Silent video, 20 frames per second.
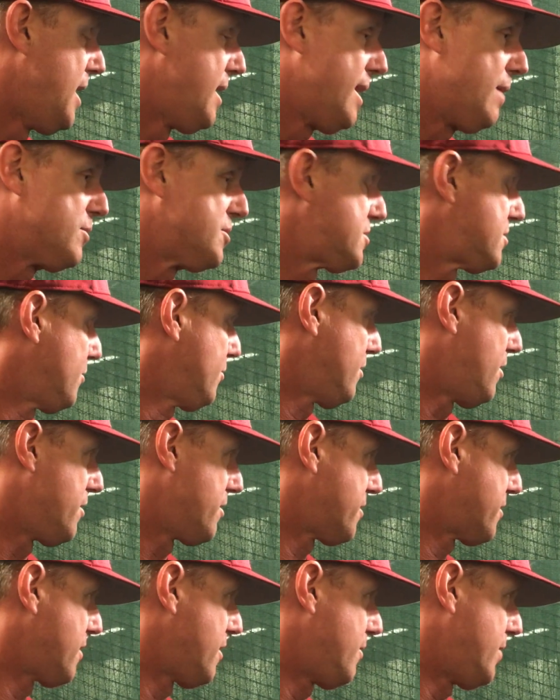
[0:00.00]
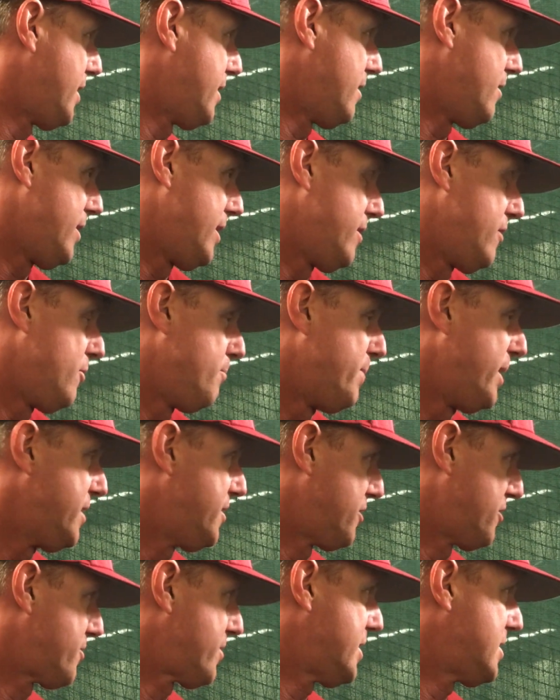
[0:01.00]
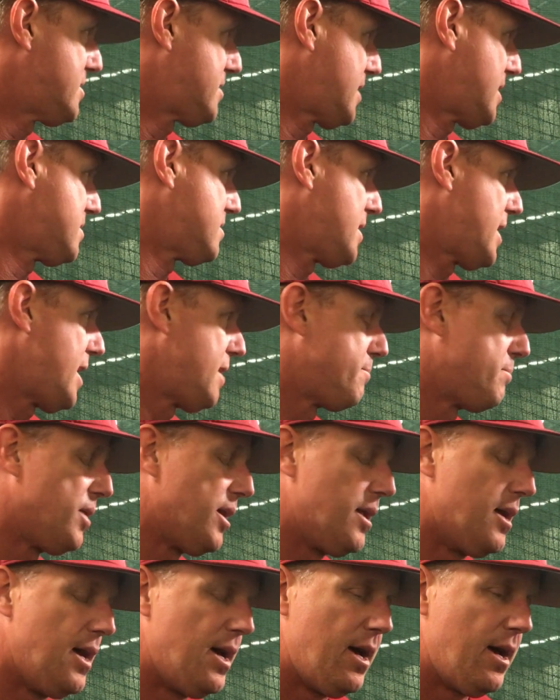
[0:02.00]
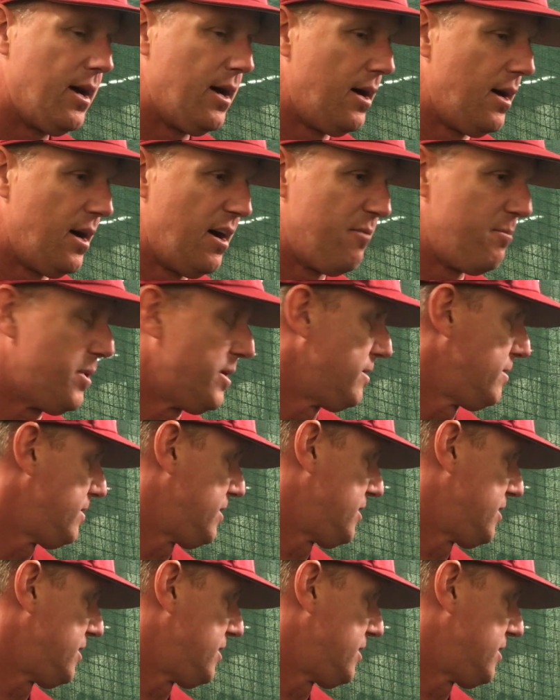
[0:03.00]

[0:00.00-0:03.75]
That was so long ago. I know my degree says that, but I've been